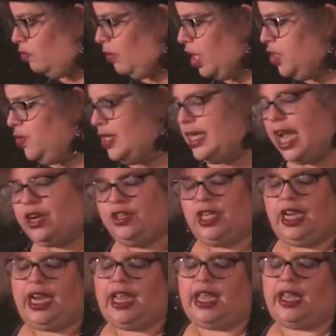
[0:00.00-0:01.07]
This one's
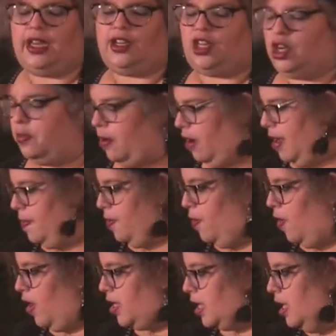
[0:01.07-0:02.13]
actually in
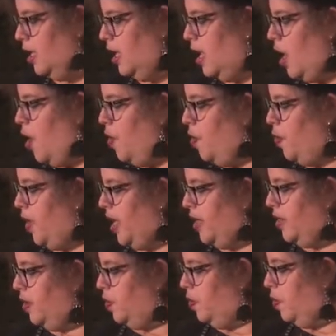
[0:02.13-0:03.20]
Newburyport
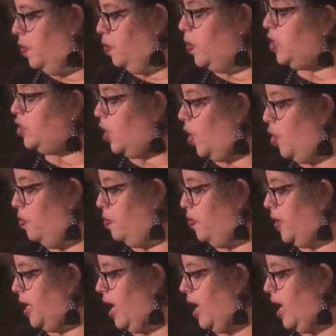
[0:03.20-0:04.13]
with which hope we